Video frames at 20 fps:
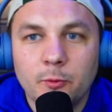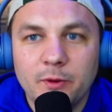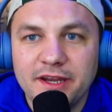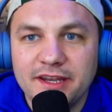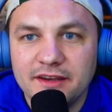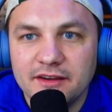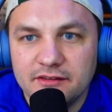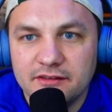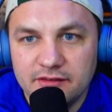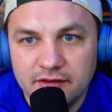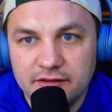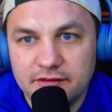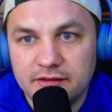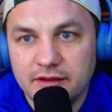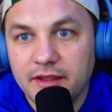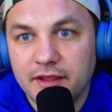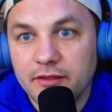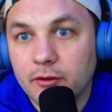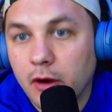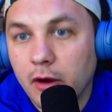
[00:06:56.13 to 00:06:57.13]
weaknesses
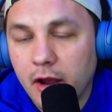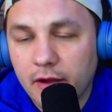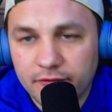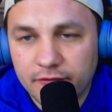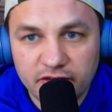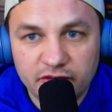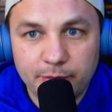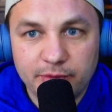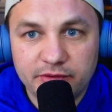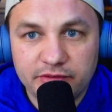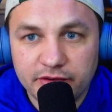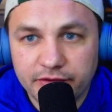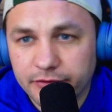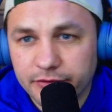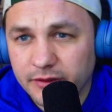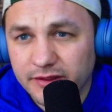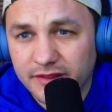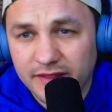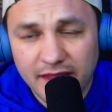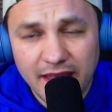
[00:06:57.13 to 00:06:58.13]
in their offense
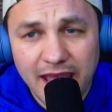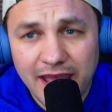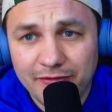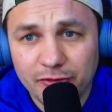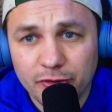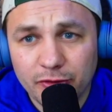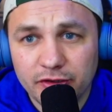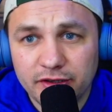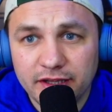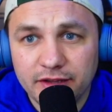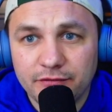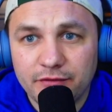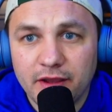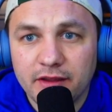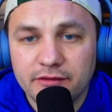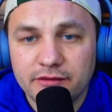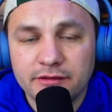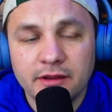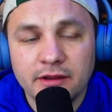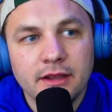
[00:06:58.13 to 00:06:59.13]
specifically. They have a good
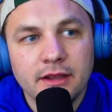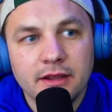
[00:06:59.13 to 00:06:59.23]
defense.